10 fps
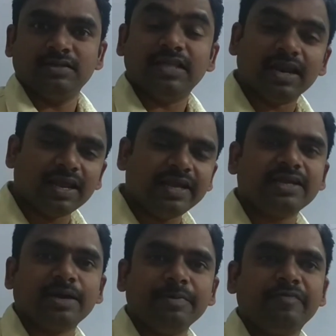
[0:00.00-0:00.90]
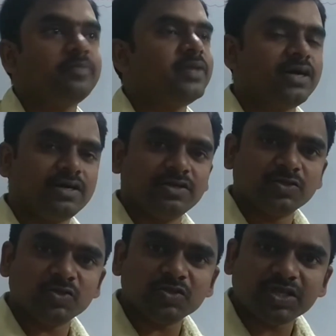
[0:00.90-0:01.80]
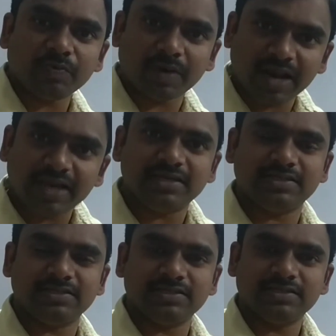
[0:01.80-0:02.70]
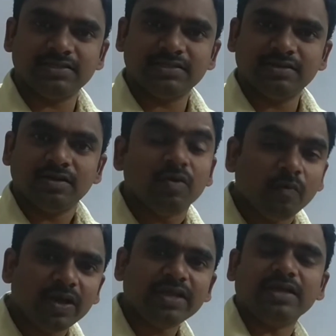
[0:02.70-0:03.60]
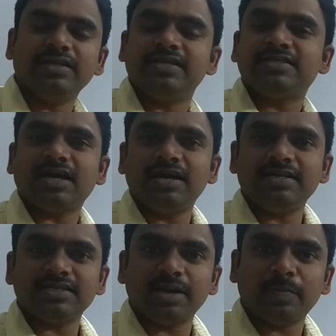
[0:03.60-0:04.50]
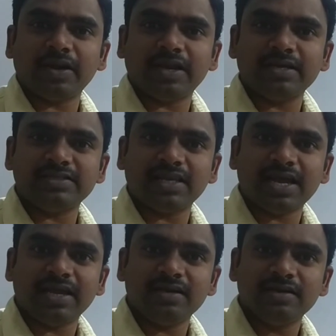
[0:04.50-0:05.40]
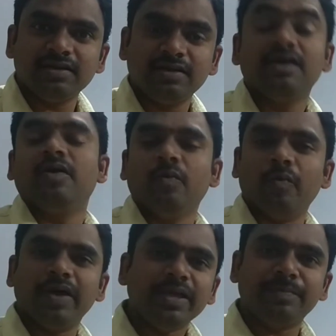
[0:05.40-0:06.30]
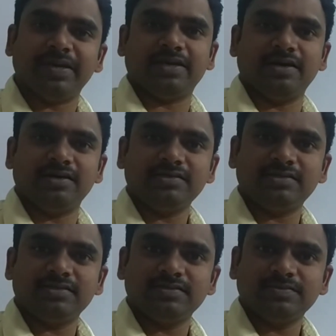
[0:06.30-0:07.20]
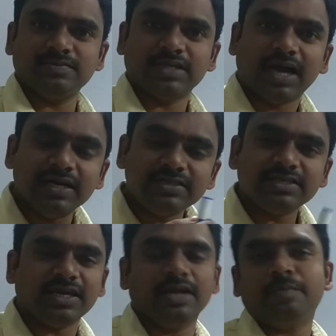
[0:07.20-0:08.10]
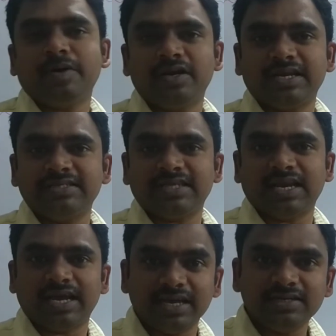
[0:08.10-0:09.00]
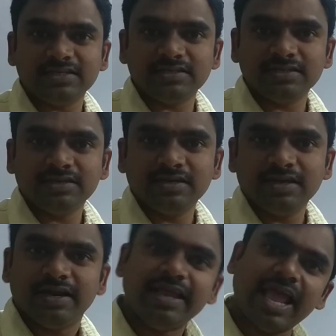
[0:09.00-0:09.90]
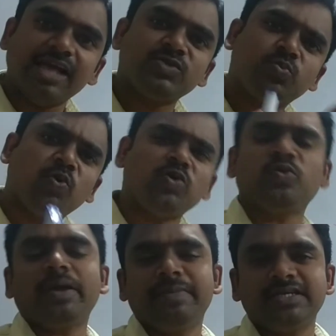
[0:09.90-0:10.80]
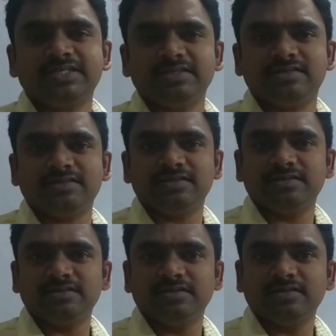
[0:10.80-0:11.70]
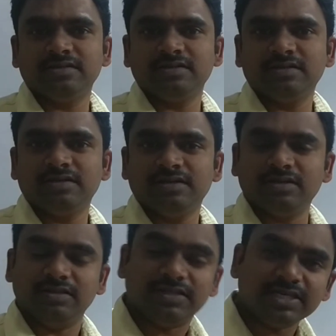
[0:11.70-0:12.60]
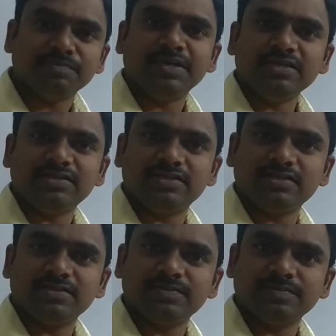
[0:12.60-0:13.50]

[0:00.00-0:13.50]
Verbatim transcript: The light coming from the source of light. Why that is called as unpolarized light? Why? Because under unpolarized light it has both vibrations. That means